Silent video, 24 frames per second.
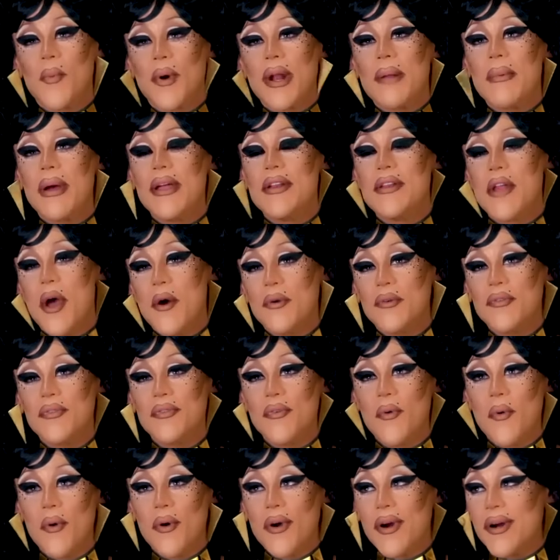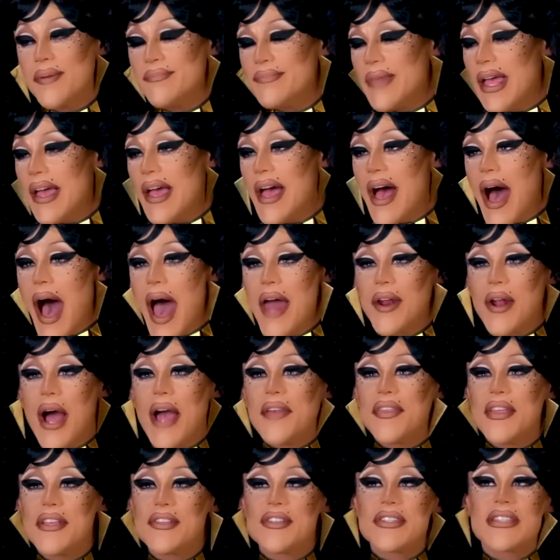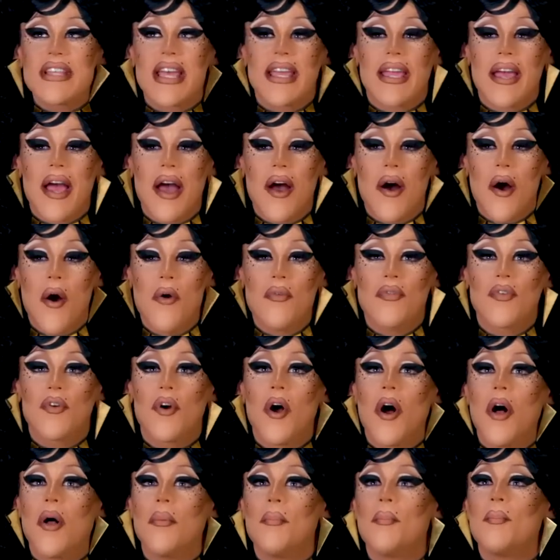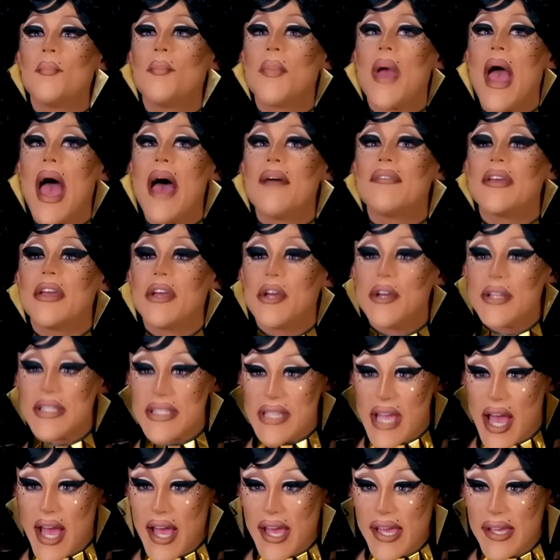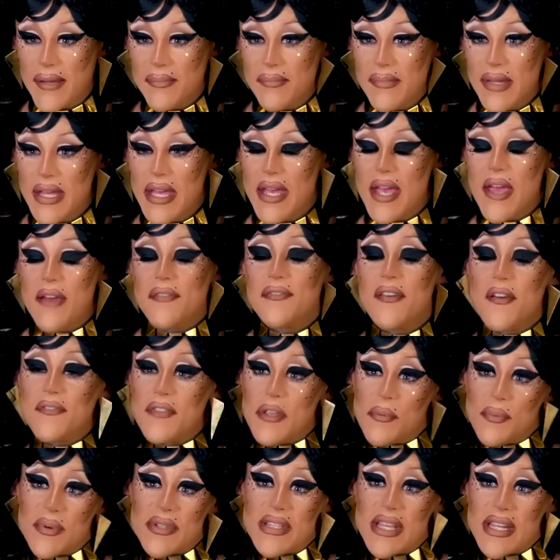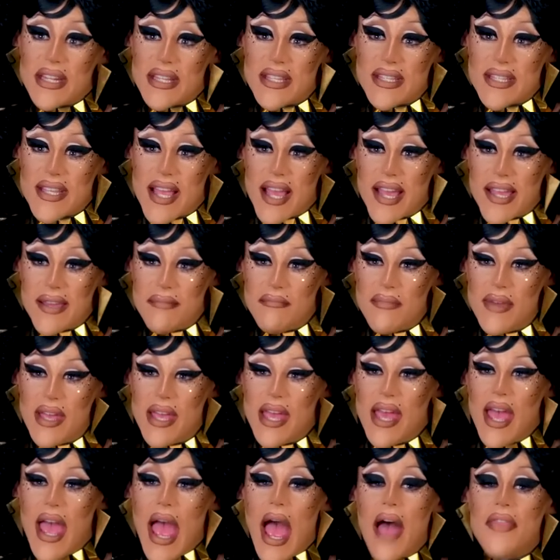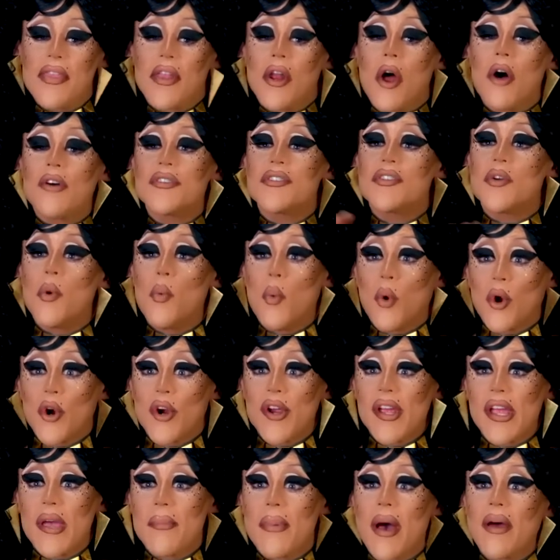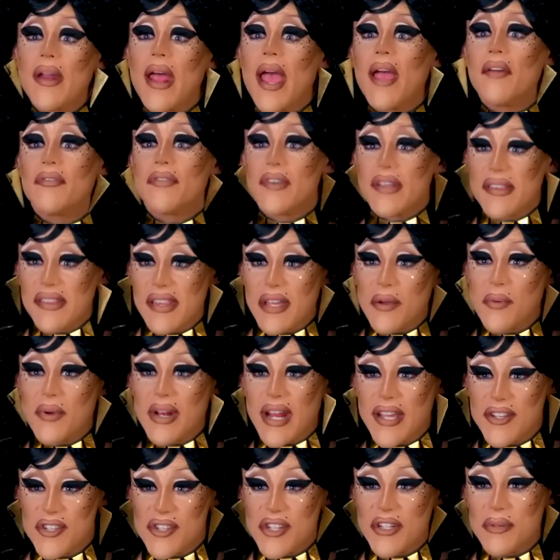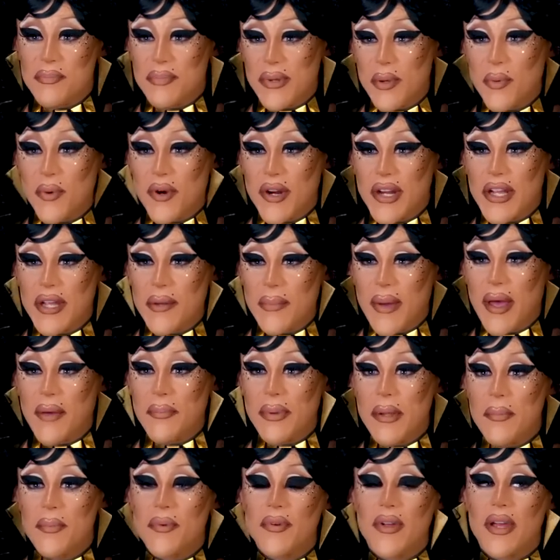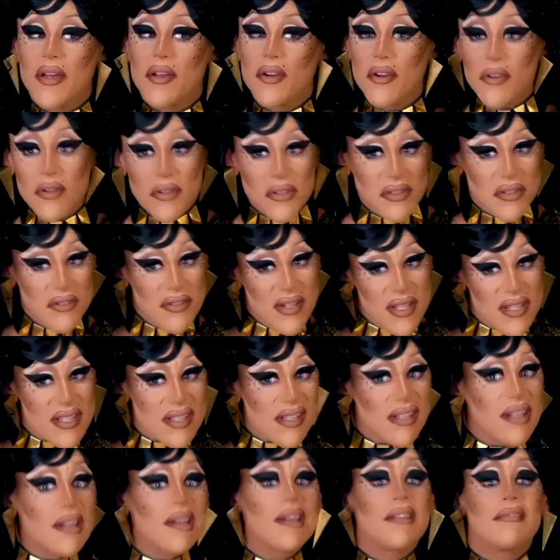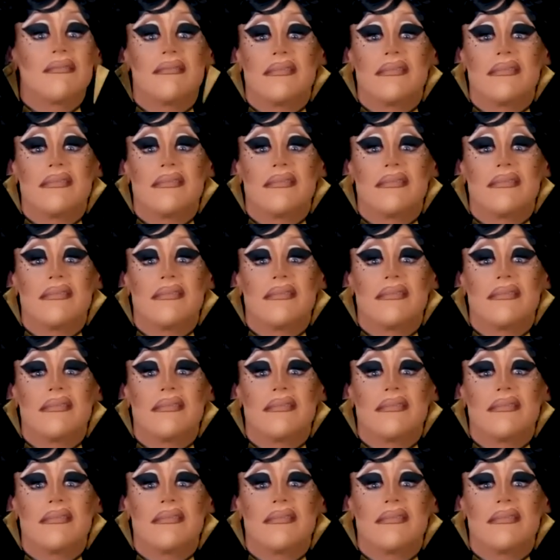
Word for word: What am I known for? I don't know, I think just like overall having a good time 50% of the time, and then also worrying about everything when I shouldn't be worrying about. People are like, girl, you need to like